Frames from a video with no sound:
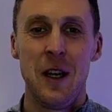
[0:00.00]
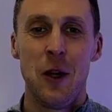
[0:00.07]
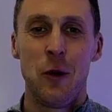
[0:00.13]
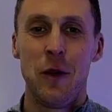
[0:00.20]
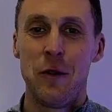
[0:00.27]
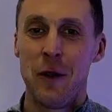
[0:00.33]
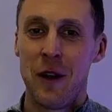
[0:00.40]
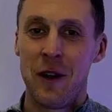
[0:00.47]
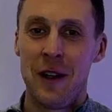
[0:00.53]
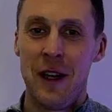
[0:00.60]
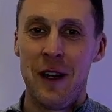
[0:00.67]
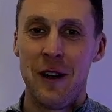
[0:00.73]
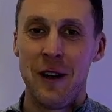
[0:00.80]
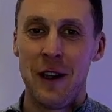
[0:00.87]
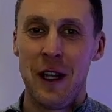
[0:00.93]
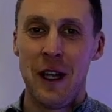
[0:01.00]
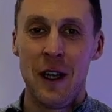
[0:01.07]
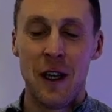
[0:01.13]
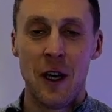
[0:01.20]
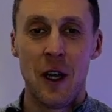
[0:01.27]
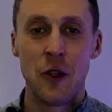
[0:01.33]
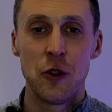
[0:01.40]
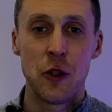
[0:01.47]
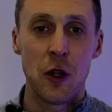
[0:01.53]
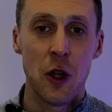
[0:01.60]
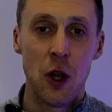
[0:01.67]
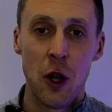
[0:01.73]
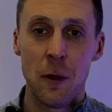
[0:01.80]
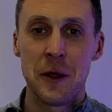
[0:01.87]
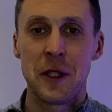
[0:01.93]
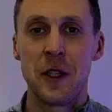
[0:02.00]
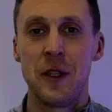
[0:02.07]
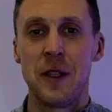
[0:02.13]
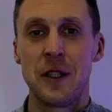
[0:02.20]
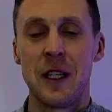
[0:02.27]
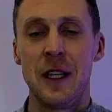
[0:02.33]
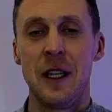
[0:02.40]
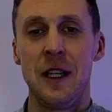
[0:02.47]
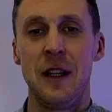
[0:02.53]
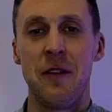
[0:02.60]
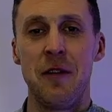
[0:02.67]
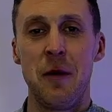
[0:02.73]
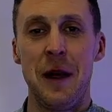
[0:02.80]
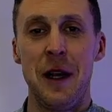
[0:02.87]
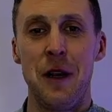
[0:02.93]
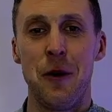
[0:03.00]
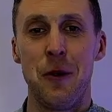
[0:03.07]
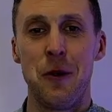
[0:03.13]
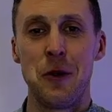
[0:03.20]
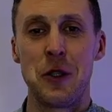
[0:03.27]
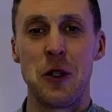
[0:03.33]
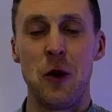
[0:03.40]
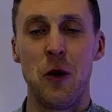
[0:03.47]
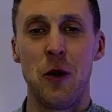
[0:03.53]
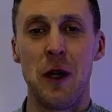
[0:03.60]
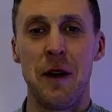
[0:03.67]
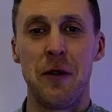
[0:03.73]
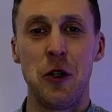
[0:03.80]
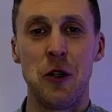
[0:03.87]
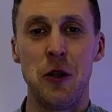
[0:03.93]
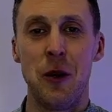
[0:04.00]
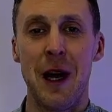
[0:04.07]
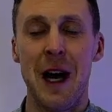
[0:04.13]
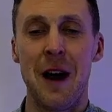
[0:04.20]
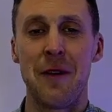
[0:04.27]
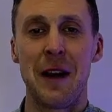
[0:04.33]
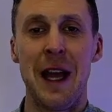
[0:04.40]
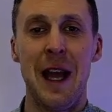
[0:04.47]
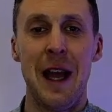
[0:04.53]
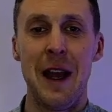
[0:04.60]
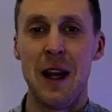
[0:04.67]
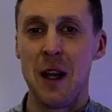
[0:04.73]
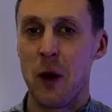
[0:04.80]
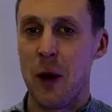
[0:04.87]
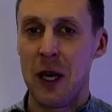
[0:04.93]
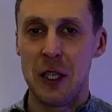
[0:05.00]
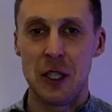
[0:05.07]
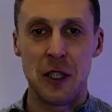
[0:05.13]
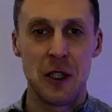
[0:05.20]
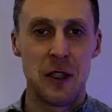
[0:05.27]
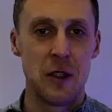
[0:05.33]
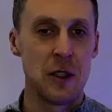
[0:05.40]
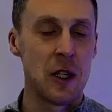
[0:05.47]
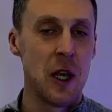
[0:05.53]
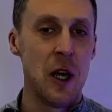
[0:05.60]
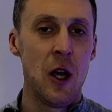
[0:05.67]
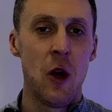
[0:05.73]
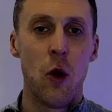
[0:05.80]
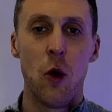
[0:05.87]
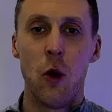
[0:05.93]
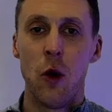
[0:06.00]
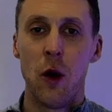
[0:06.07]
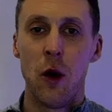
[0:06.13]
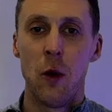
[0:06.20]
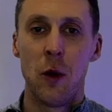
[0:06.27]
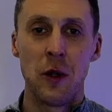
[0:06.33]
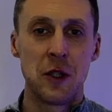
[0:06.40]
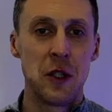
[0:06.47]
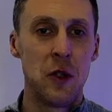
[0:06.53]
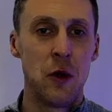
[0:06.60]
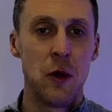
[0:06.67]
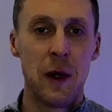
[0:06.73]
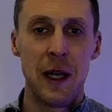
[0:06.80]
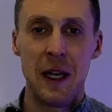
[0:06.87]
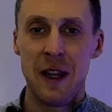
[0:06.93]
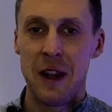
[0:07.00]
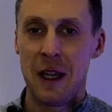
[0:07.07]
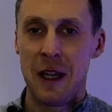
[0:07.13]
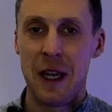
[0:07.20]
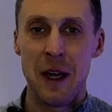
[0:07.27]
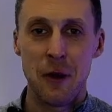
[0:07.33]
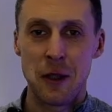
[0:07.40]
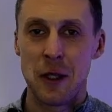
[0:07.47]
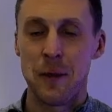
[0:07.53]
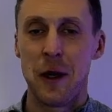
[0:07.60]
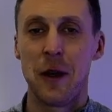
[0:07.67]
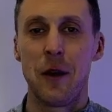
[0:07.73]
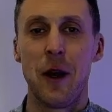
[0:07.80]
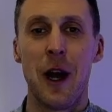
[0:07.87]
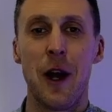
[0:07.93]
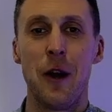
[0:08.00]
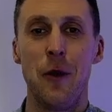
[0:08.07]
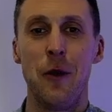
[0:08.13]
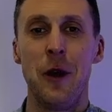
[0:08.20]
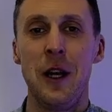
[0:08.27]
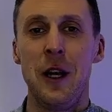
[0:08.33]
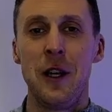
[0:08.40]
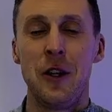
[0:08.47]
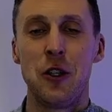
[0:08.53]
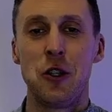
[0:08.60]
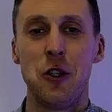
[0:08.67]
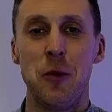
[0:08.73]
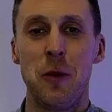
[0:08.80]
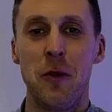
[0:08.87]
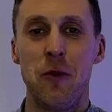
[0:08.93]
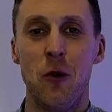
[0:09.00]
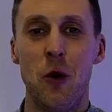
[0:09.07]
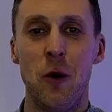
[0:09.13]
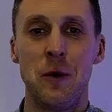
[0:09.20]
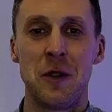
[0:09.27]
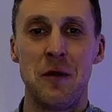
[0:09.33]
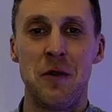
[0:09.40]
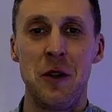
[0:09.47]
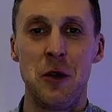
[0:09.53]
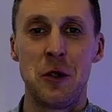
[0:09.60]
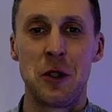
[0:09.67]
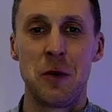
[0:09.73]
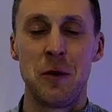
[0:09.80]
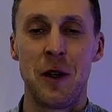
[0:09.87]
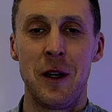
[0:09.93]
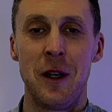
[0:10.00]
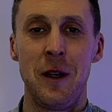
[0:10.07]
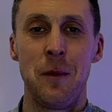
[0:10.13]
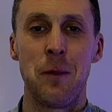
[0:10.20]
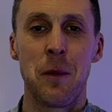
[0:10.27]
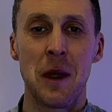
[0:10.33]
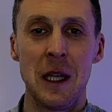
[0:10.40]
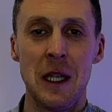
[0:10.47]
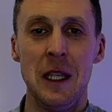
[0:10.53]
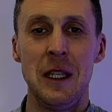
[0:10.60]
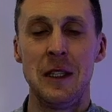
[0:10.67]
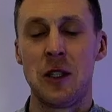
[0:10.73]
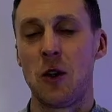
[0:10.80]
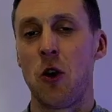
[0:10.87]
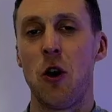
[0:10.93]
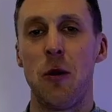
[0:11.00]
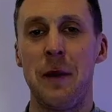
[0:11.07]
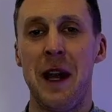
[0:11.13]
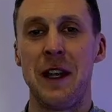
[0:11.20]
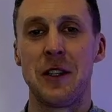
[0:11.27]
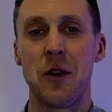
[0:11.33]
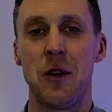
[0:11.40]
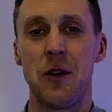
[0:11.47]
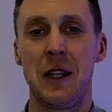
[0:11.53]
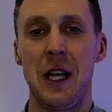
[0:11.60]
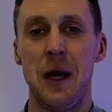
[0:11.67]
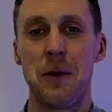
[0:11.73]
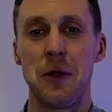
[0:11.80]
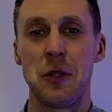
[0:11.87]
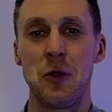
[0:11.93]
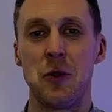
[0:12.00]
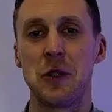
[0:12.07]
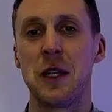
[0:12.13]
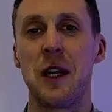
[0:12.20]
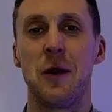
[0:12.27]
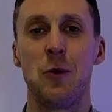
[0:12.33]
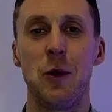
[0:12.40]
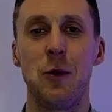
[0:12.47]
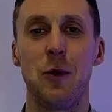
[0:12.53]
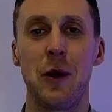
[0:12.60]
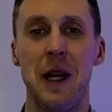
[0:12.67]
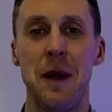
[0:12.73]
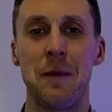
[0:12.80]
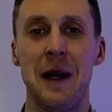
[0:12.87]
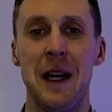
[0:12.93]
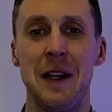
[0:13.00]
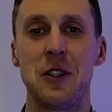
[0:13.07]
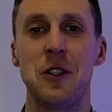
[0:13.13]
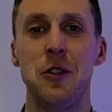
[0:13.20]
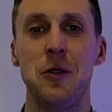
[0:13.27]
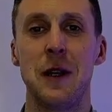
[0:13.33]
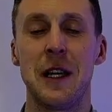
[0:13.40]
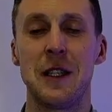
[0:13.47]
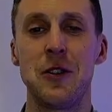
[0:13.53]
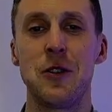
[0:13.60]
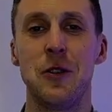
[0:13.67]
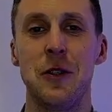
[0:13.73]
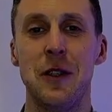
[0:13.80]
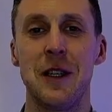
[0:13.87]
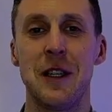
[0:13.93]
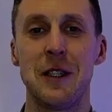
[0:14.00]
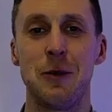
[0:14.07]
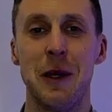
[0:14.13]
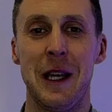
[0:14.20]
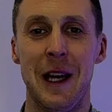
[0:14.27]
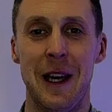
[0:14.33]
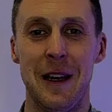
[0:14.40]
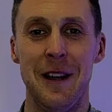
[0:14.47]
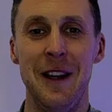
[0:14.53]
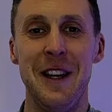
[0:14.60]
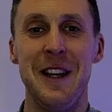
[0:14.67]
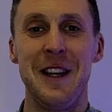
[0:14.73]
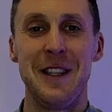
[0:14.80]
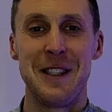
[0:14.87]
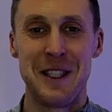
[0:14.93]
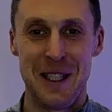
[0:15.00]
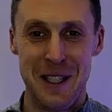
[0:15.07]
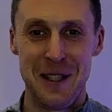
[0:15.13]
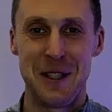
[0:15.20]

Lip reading: We've run nearly 100 kilometers in the Vomero, so if you do have any questions or want to know anything else about how the shoe performs and feels to run in, please comment on the episode and we will get back to you as soon as we can. See you